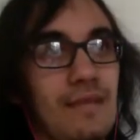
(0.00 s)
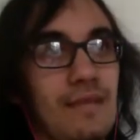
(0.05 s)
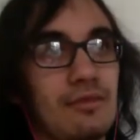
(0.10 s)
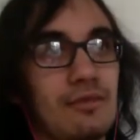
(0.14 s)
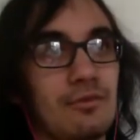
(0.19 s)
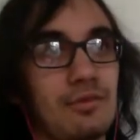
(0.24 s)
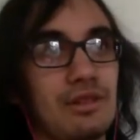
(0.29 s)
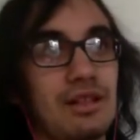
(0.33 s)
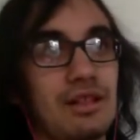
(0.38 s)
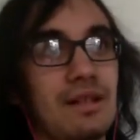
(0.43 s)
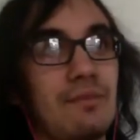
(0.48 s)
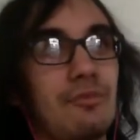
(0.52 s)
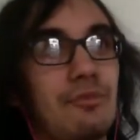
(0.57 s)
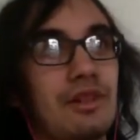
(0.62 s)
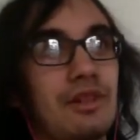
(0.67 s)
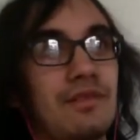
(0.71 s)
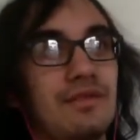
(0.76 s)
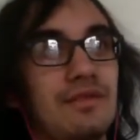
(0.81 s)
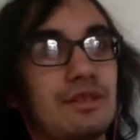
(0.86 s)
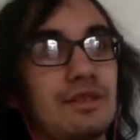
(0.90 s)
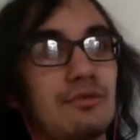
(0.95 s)
Well, I'm one
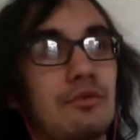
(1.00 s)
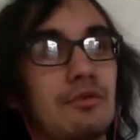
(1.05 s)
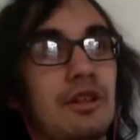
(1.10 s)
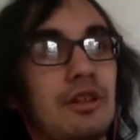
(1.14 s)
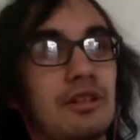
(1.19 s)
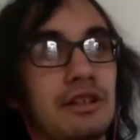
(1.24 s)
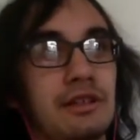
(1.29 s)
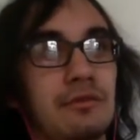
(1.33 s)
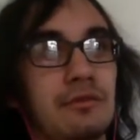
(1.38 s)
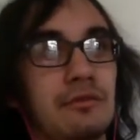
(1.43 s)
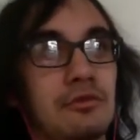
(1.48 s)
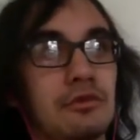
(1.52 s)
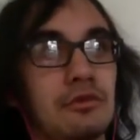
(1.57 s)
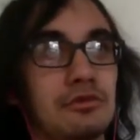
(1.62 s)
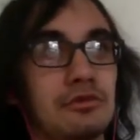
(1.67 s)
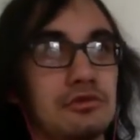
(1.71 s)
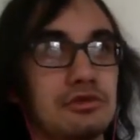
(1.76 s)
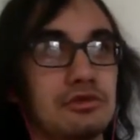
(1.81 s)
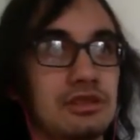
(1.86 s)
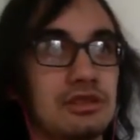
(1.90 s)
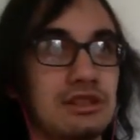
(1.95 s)
of these Wally
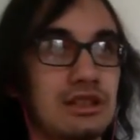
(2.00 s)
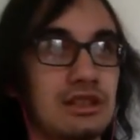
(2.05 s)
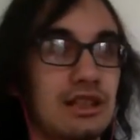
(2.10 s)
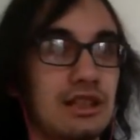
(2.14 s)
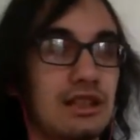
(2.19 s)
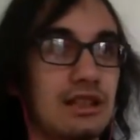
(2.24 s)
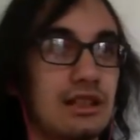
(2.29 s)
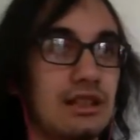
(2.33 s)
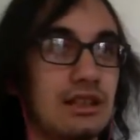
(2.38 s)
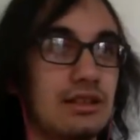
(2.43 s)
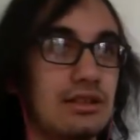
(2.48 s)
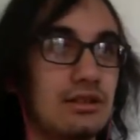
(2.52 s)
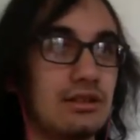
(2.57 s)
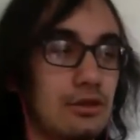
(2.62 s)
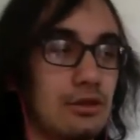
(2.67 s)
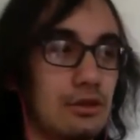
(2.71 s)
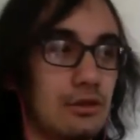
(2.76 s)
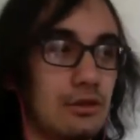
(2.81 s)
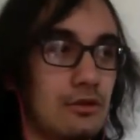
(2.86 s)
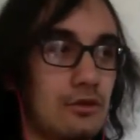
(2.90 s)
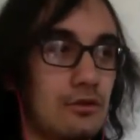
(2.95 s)
World guys,
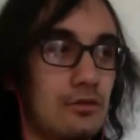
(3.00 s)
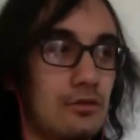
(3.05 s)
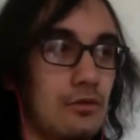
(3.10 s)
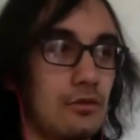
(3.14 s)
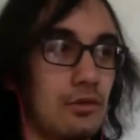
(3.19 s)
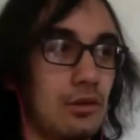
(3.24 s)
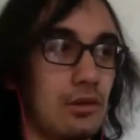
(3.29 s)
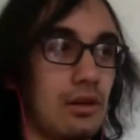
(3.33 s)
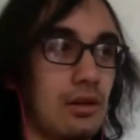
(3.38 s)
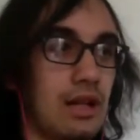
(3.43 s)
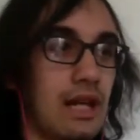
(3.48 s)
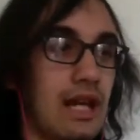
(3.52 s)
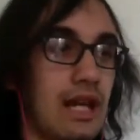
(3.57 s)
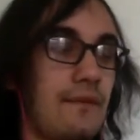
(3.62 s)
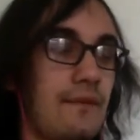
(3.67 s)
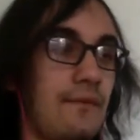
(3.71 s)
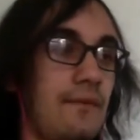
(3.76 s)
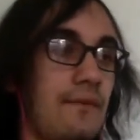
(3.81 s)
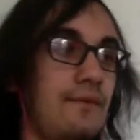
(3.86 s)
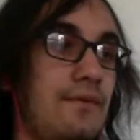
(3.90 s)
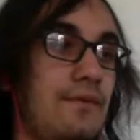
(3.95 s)
or I
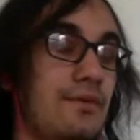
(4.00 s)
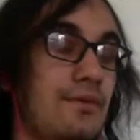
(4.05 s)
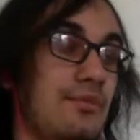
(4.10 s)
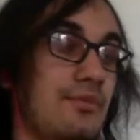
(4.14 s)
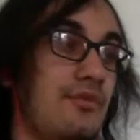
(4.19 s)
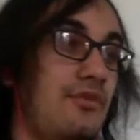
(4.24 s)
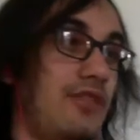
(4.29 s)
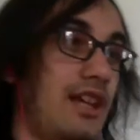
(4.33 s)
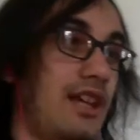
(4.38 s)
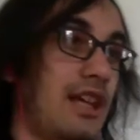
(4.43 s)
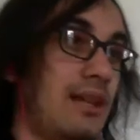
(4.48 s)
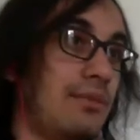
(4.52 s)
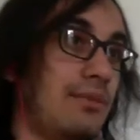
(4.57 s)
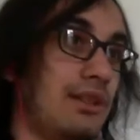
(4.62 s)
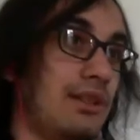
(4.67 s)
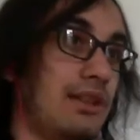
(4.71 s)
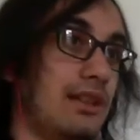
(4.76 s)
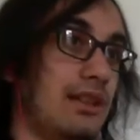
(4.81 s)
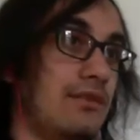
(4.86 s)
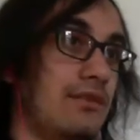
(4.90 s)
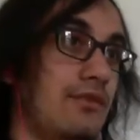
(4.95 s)
have some
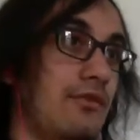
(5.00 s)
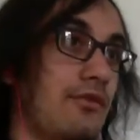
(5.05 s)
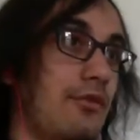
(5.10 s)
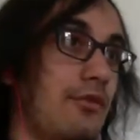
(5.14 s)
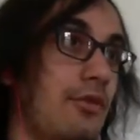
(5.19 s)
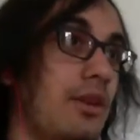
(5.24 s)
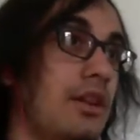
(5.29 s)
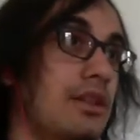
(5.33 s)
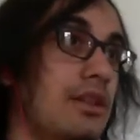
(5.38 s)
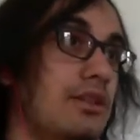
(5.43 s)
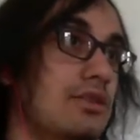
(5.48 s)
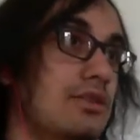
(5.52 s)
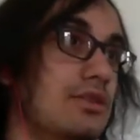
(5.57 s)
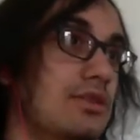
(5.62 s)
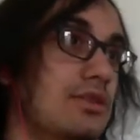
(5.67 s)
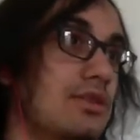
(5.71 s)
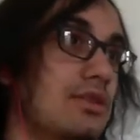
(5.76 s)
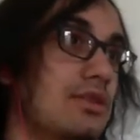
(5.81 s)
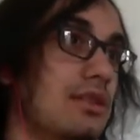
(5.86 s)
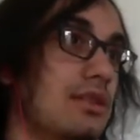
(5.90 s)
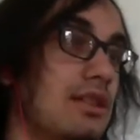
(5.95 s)
family and
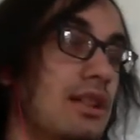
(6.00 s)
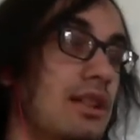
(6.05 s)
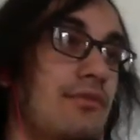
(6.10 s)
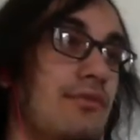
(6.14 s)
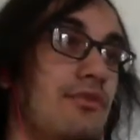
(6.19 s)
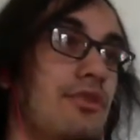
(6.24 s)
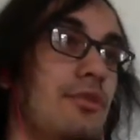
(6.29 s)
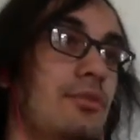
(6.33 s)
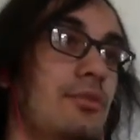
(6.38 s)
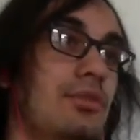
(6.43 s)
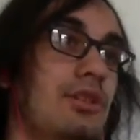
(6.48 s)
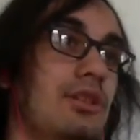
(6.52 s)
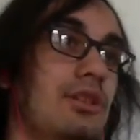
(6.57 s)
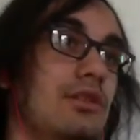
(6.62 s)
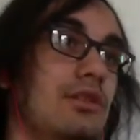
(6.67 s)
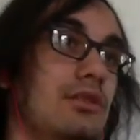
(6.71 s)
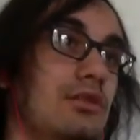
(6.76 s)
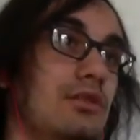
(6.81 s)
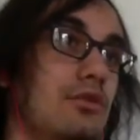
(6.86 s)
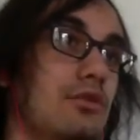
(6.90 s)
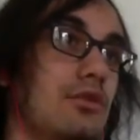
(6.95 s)
friends, inevitably,
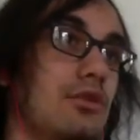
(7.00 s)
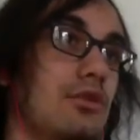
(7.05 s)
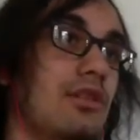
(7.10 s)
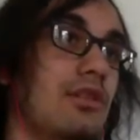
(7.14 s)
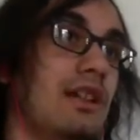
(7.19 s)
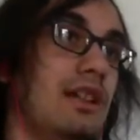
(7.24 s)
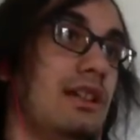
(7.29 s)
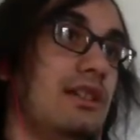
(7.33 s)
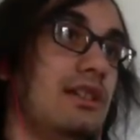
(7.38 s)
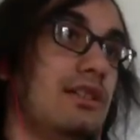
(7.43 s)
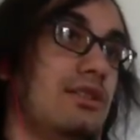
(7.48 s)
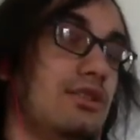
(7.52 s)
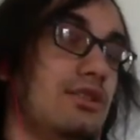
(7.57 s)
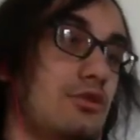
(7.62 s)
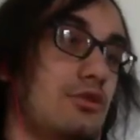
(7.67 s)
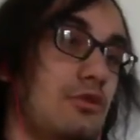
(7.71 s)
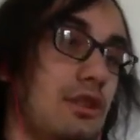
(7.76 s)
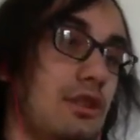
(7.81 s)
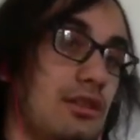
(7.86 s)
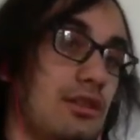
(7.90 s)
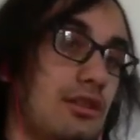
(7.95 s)
who are like this,
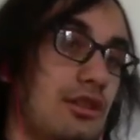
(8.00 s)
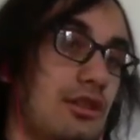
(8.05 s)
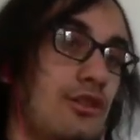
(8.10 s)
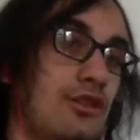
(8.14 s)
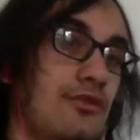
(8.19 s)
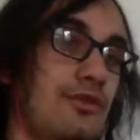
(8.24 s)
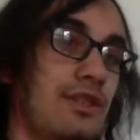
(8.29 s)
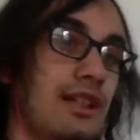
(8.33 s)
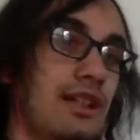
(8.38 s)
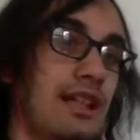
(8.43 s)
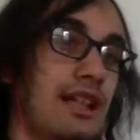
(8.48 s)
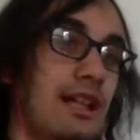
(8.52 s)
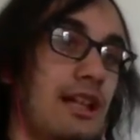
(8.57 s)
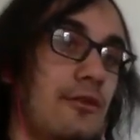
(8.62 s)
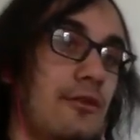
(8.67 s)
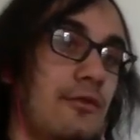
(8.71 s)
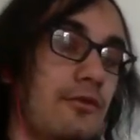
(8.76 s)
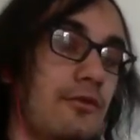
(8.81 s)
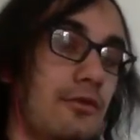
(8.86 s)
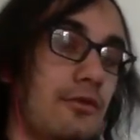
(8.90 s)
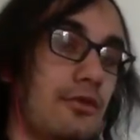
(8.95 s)
who I love and care
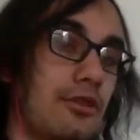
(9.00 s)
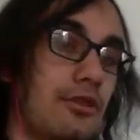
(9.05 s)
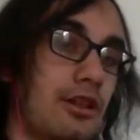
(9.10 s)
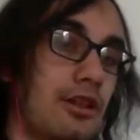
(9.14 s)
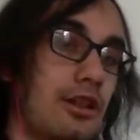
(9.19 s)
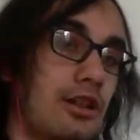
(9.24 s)
for.